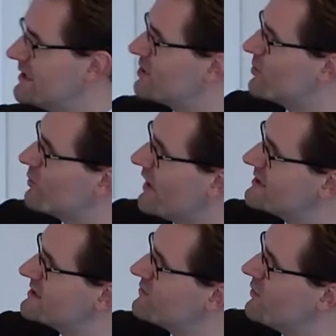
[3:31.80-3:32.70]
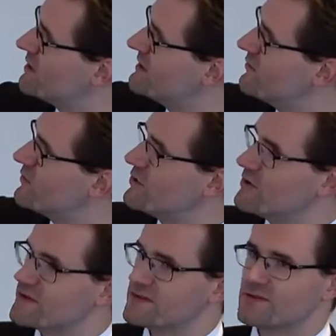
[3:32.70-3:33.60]
clinical practice, it's very
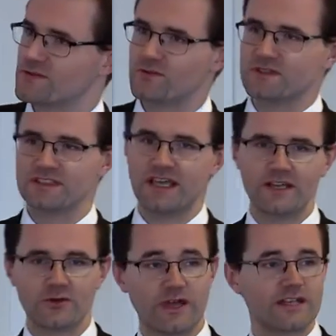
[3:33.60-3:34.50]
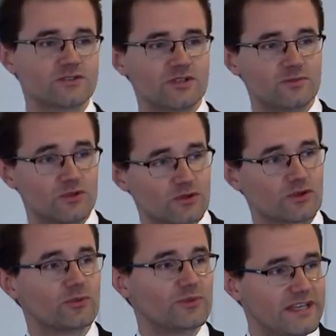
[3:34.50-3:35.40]
difficult to assign the right treatment or
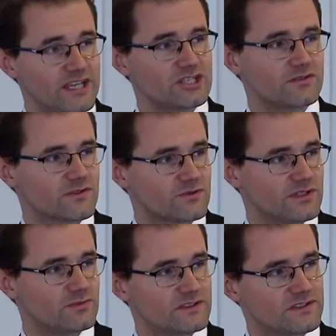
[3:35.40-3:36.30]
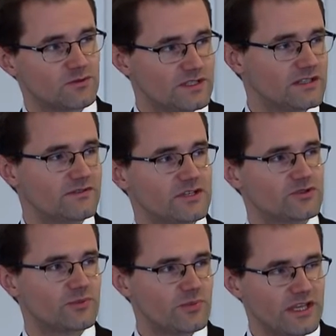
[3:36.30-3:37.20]
combination of treatments to an
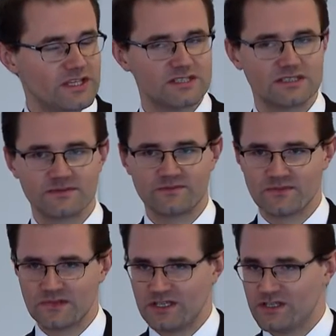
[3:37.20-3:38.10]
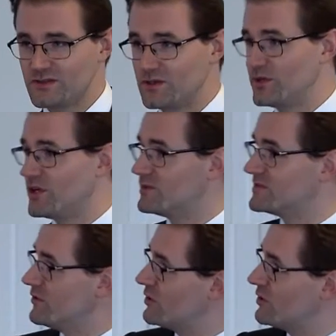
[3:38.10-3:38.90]
individual patient. So it becomes